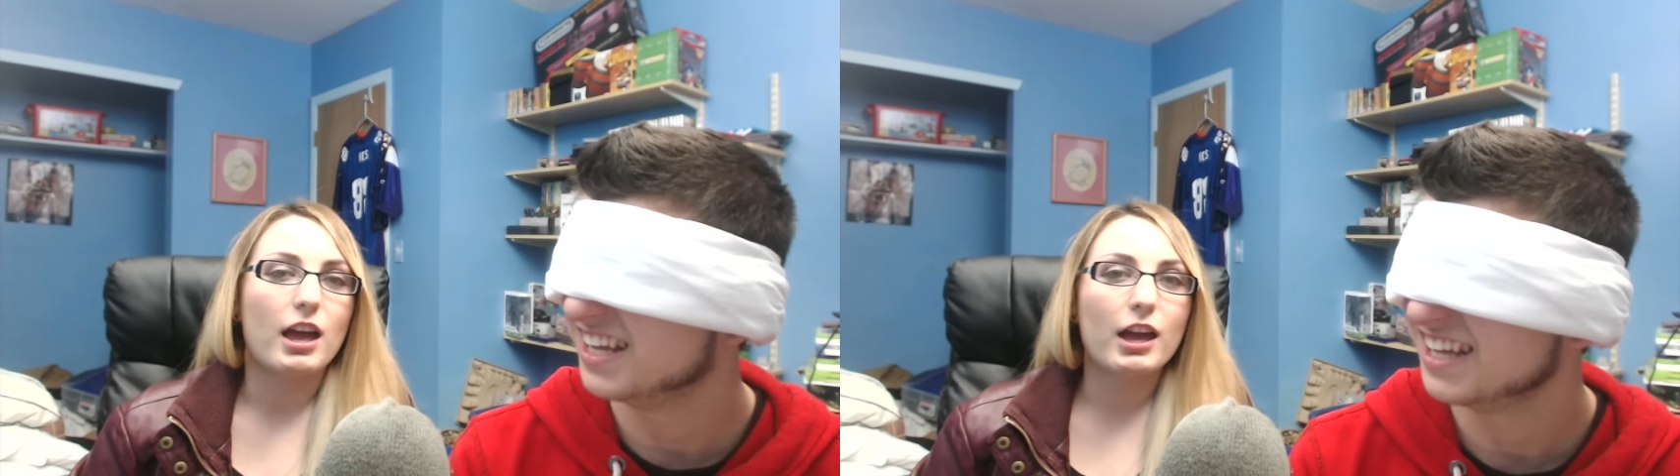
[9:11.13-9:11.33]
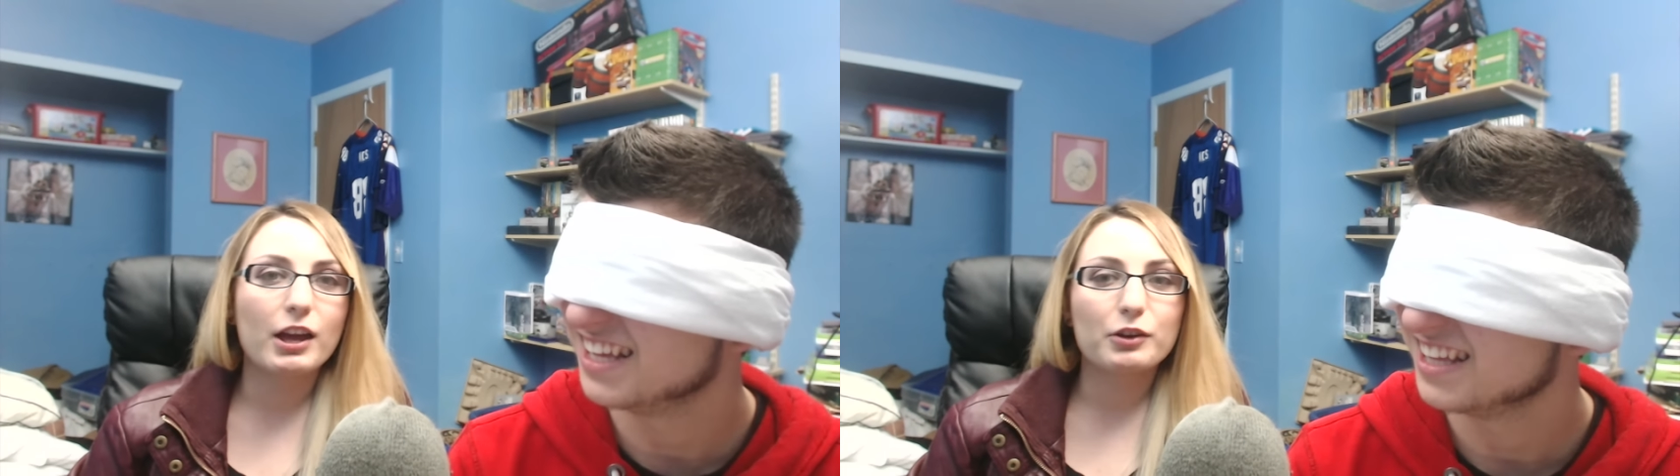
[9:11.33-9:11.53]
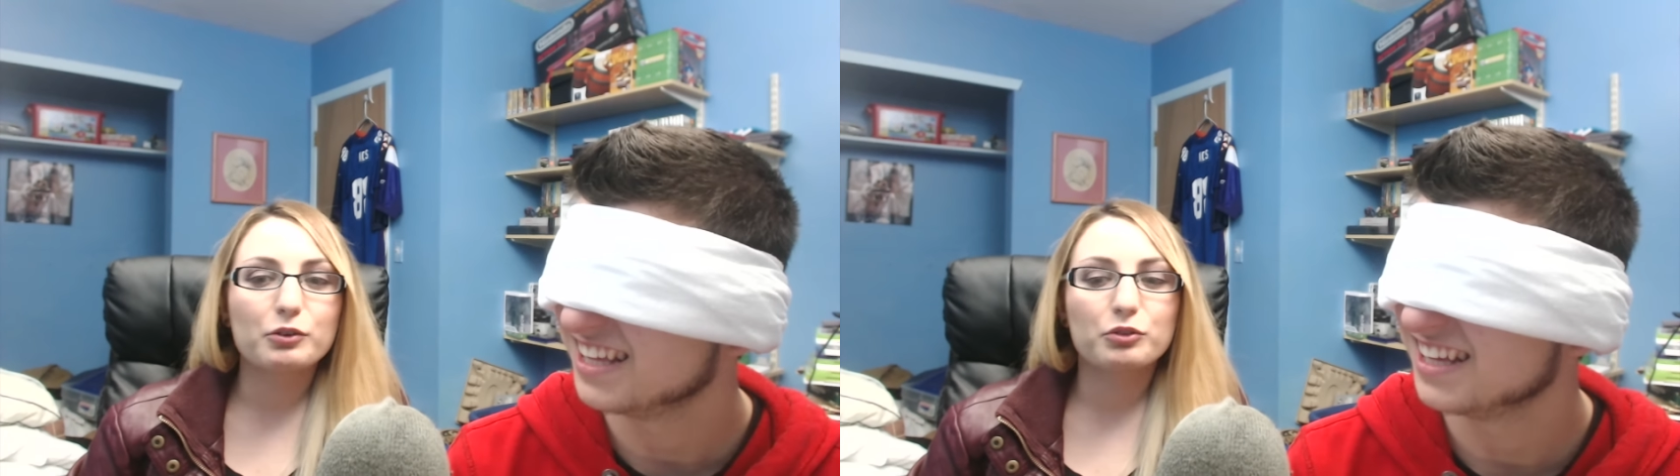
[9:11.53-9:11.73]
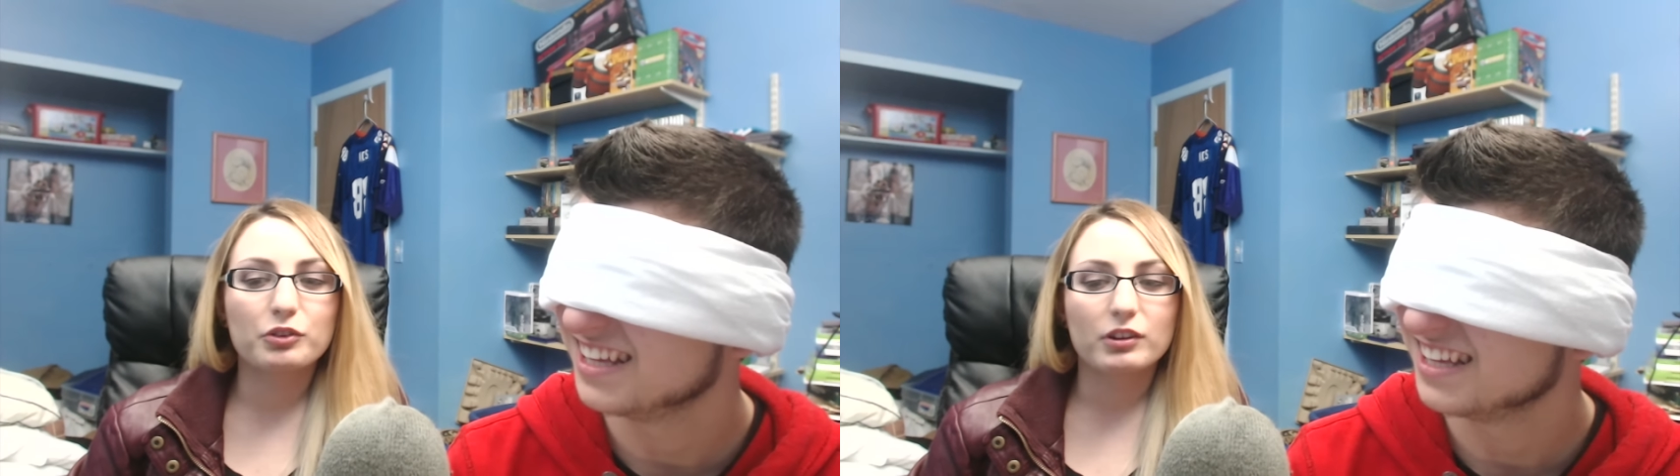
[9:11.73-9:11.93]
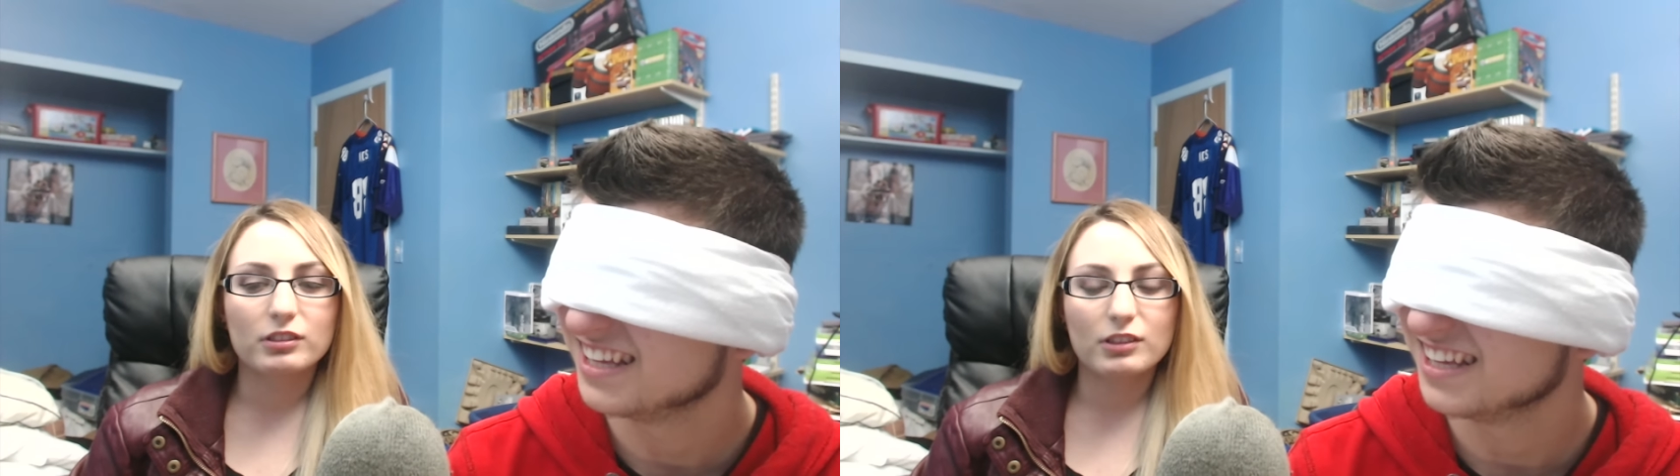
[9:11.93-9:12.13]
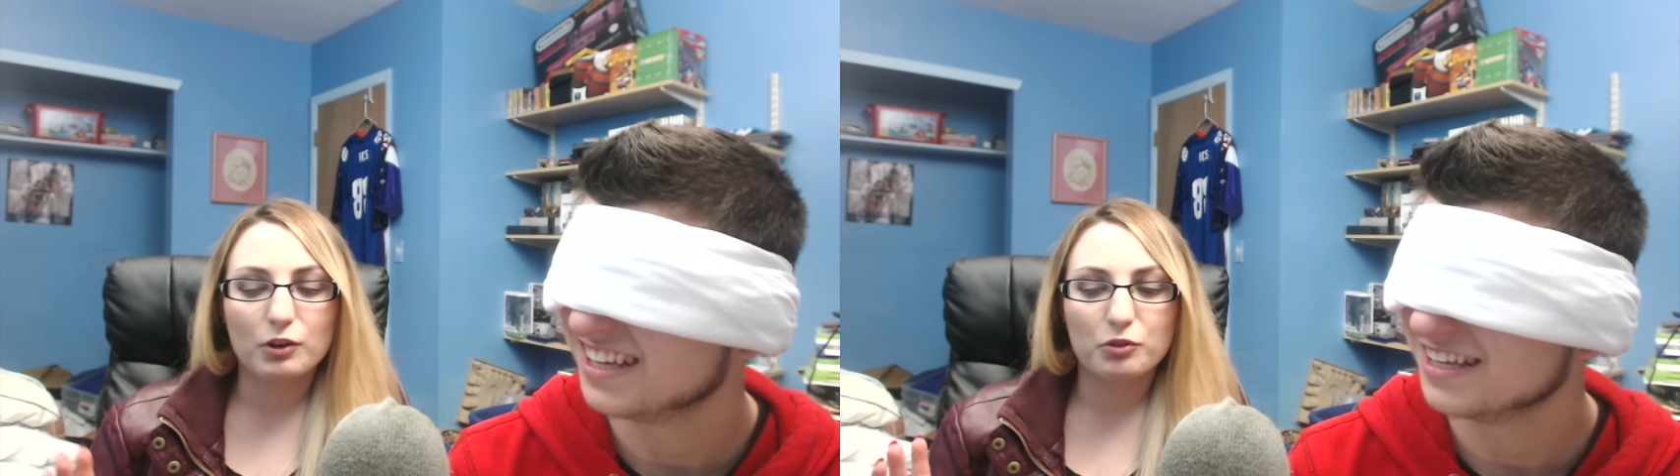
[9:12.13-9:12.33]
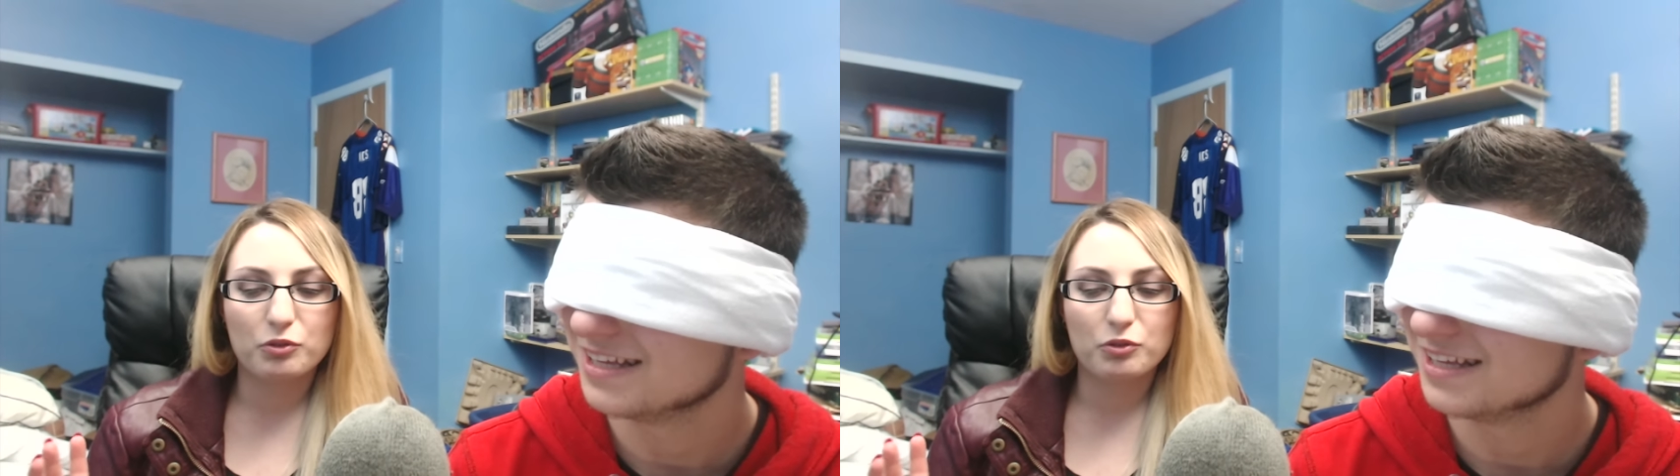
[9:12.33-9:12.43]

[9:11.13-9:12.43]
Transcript: If the